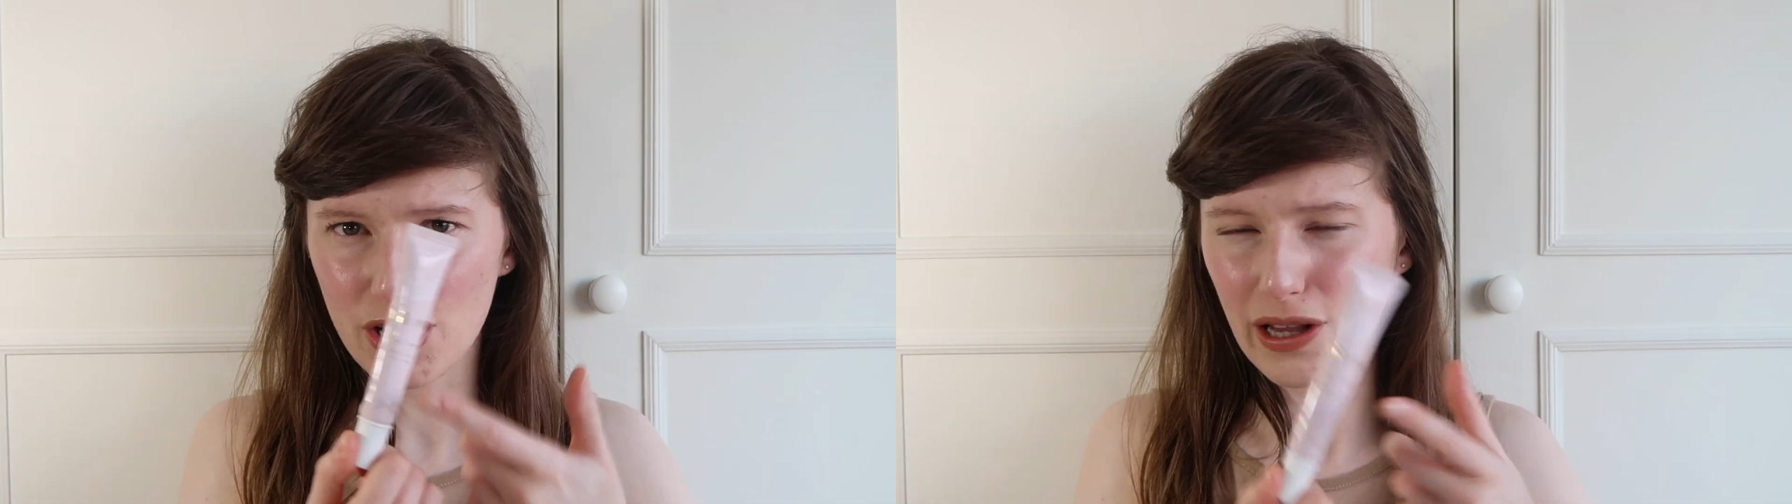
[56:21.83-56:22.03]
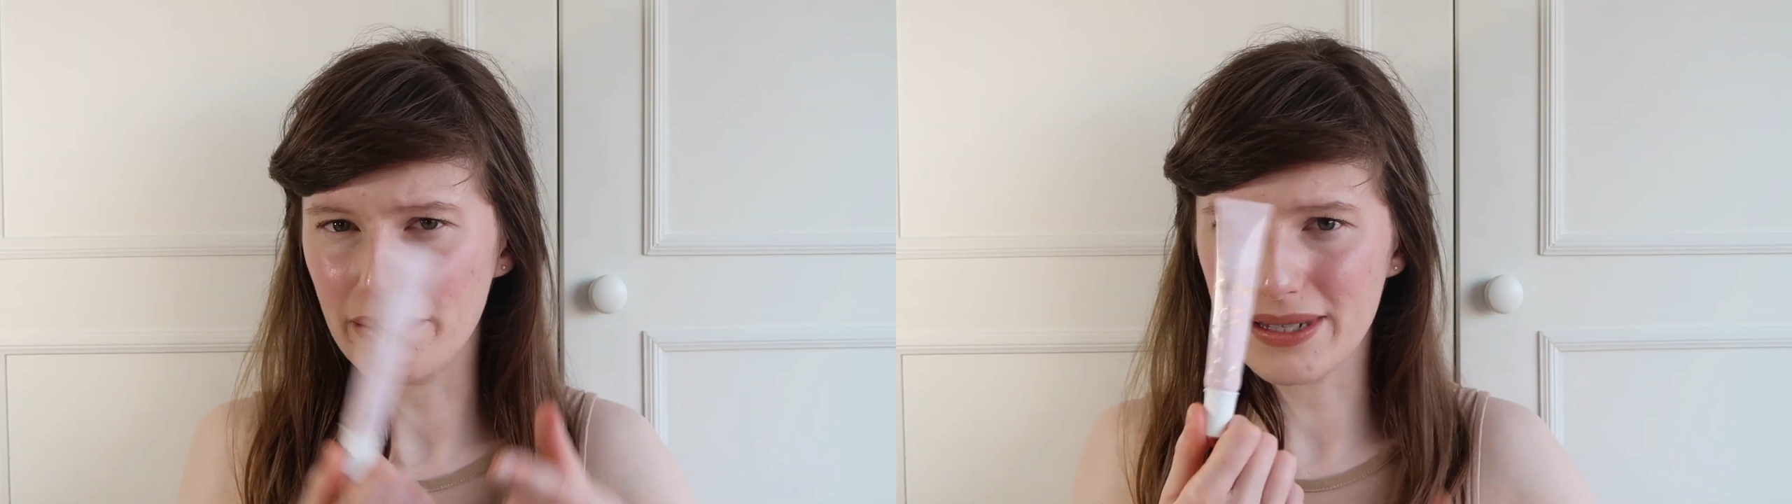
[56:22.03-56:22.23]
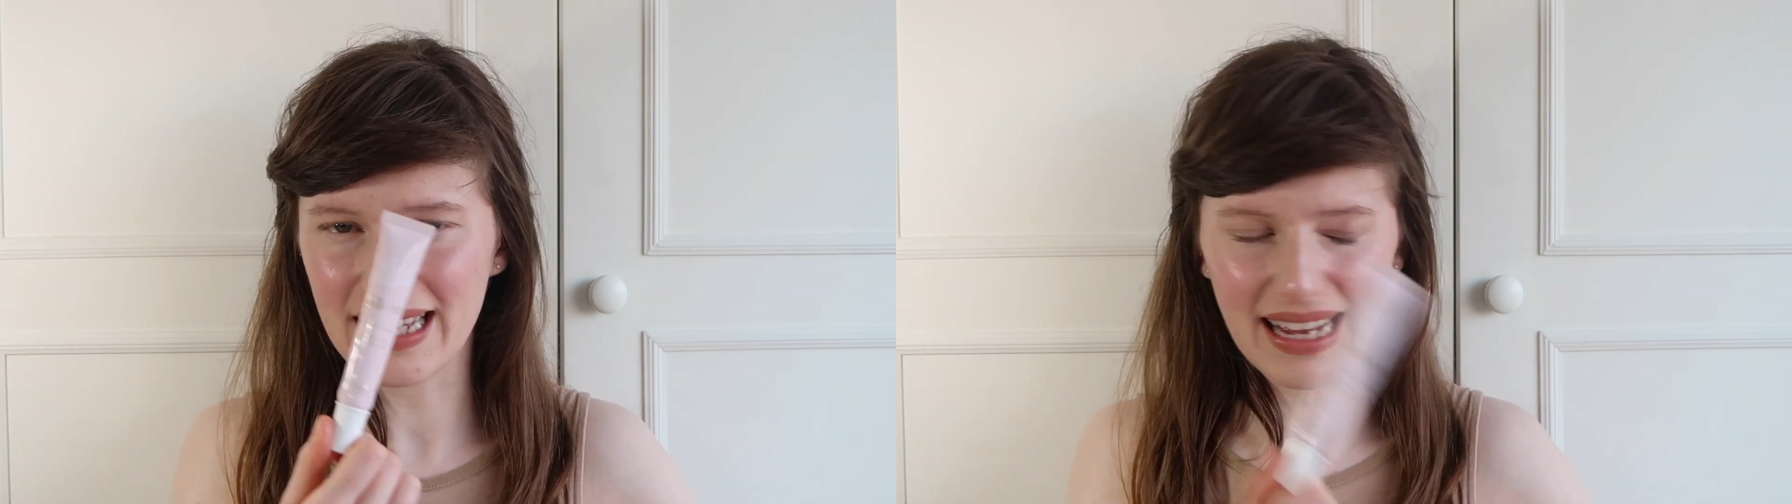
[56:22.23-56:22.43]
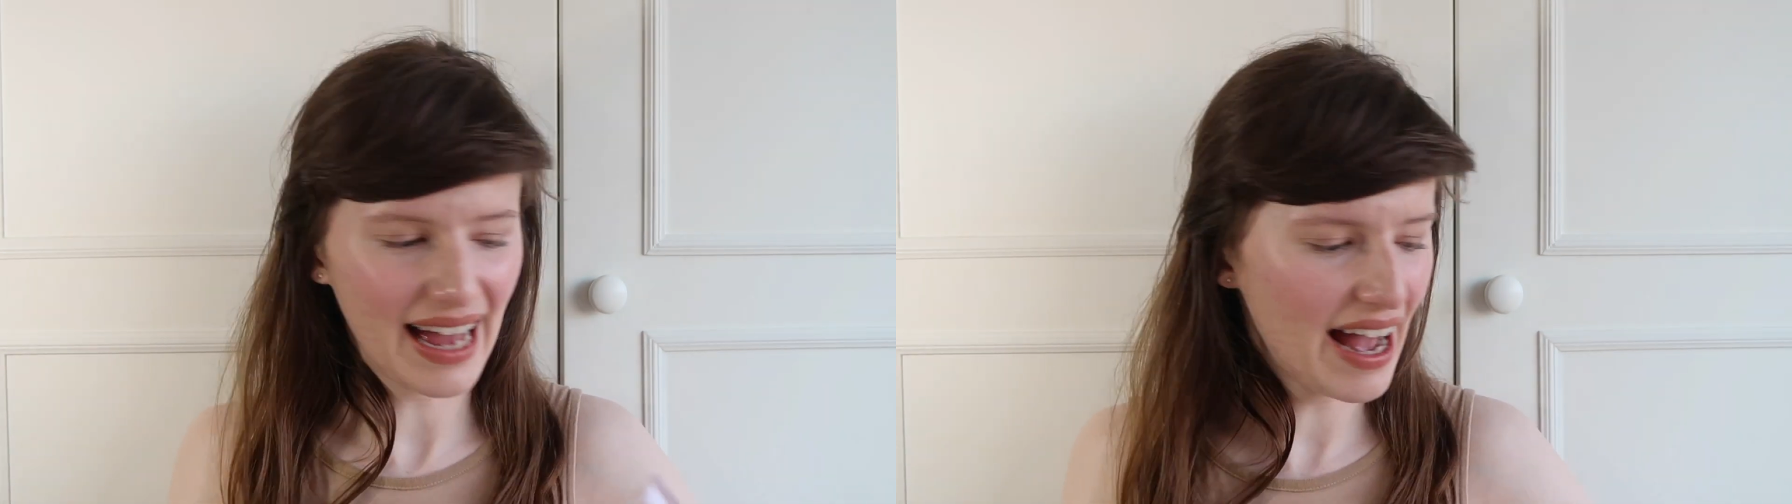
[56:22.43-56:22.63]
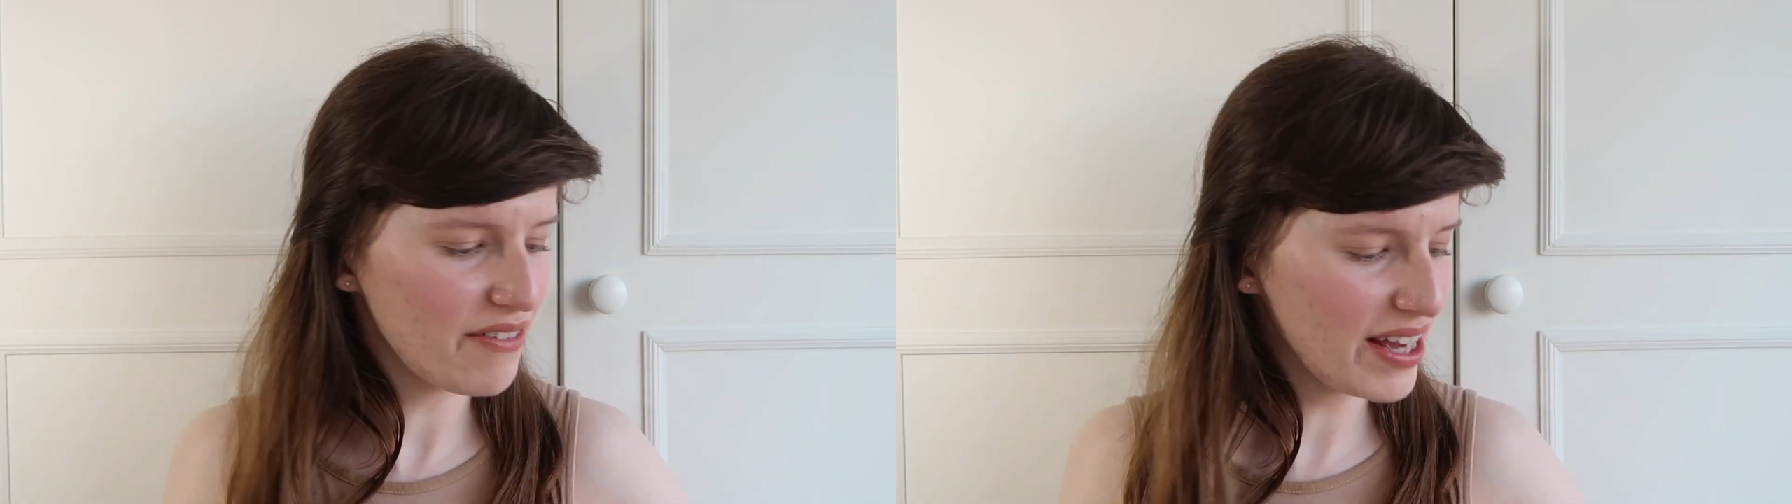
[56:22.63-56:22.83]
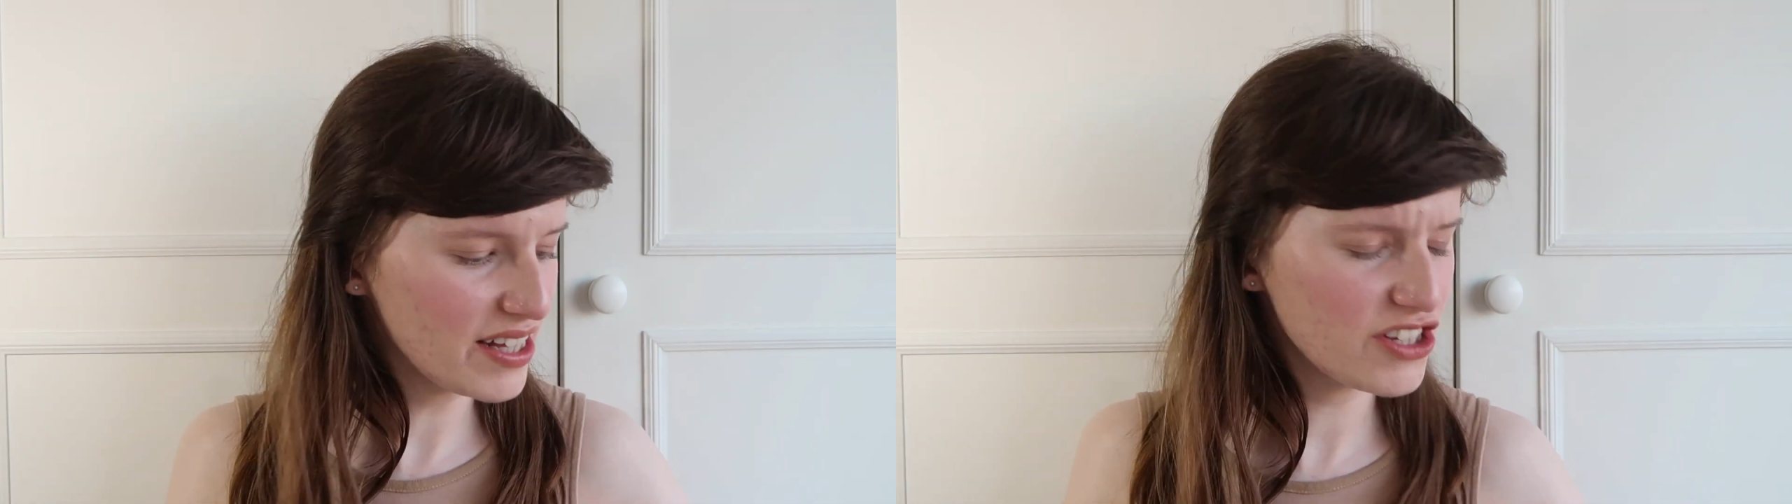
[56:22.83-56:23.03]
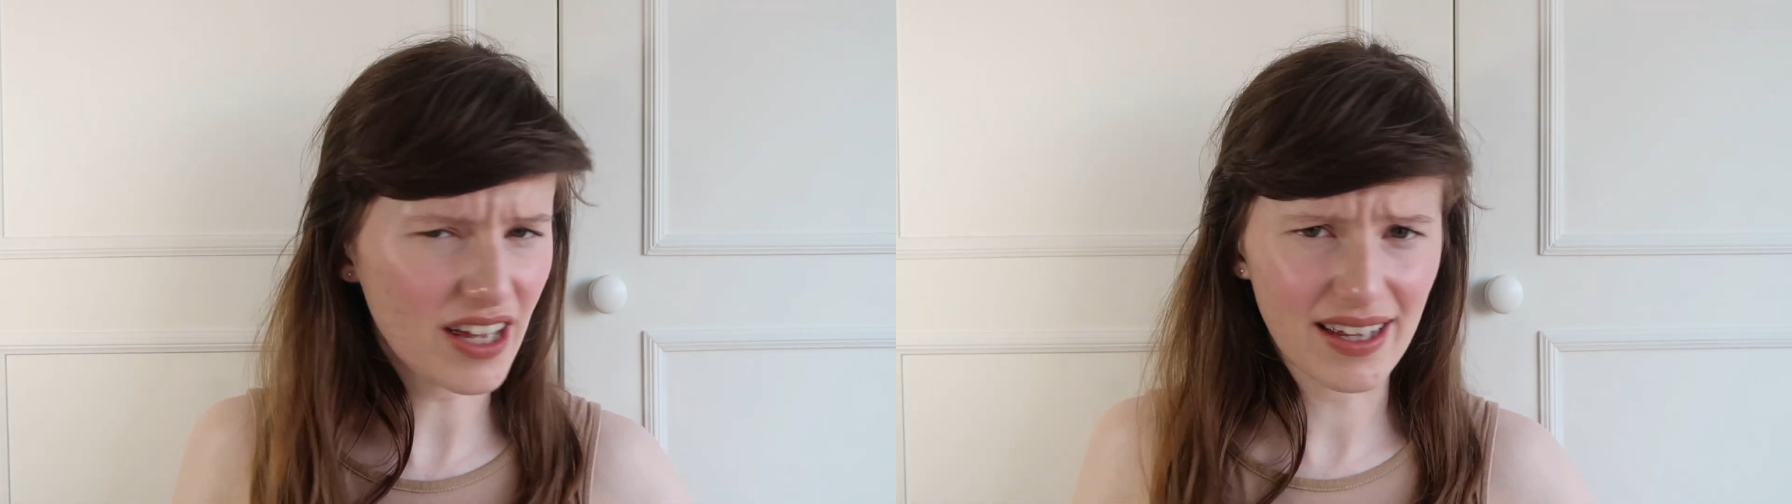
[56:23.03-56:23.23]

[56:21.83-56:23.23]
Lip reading: Glow skincare range.